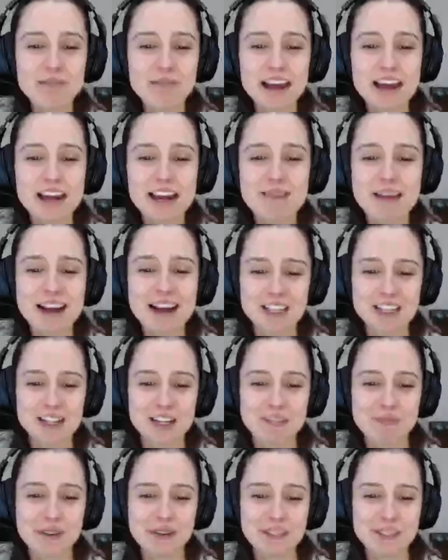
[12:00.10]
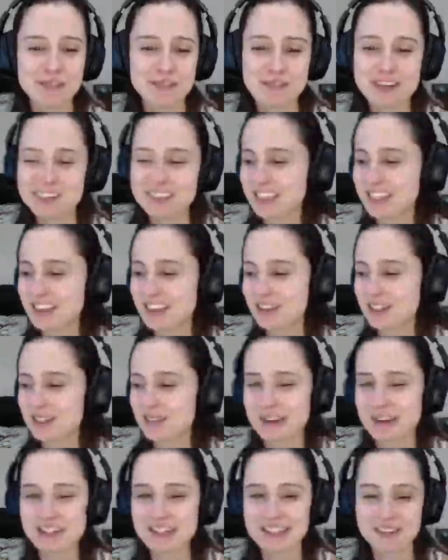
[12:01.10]
wait, I'm actually building my skills
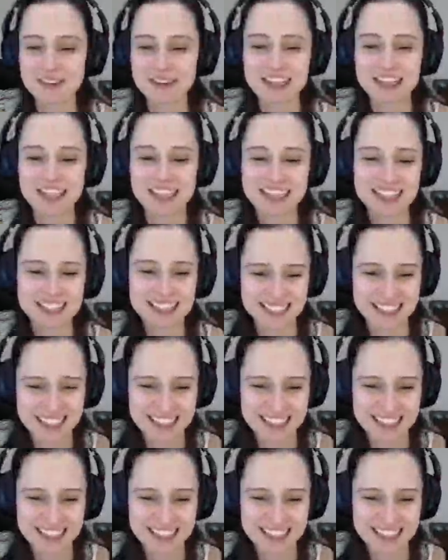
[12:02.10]
by doing this.